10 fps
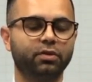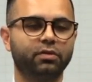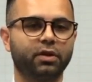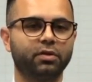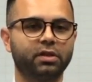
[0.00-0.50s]
So
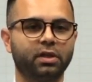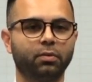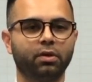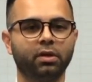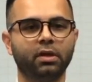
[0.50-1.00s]
the
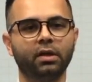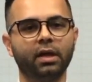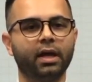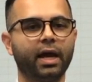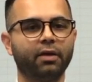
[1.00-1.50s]
secretary will
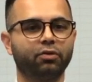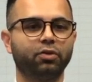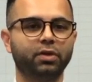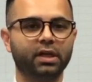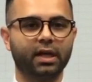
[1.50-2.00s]

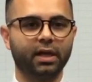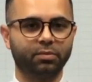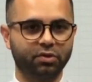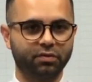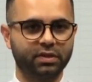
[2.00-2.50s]
ask, who did
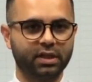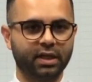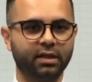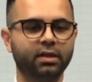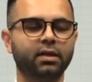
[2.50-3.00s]
I observe
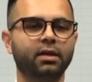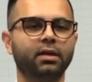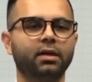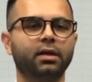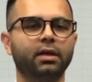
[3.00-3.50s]
today?
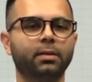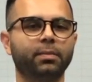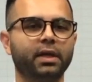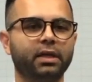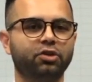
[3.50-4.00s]

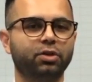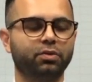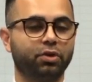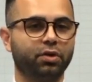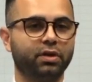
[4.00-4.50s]
And
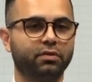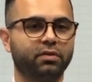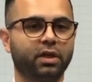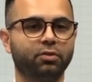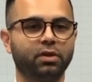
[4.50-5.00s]
she will go ahead
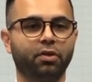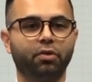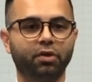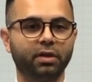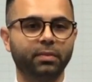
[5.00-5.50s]
and
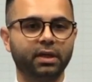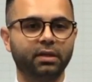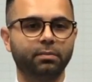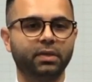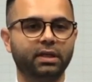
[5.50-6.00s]
schedule a
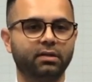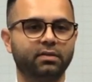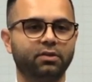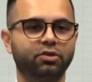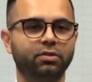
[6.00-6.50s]
30-minute
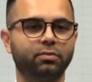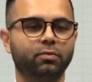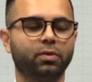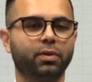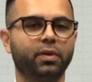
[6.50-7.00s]
meeting session
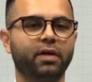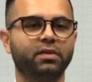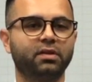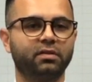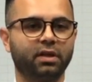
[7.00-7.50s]
where we
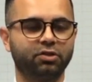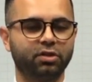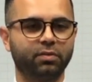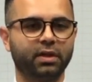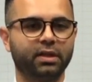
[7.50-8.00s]
will have a
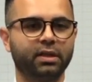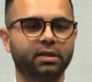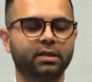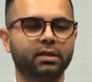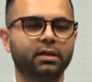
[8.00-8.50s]
discussion
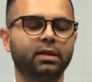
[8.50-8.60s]
around that.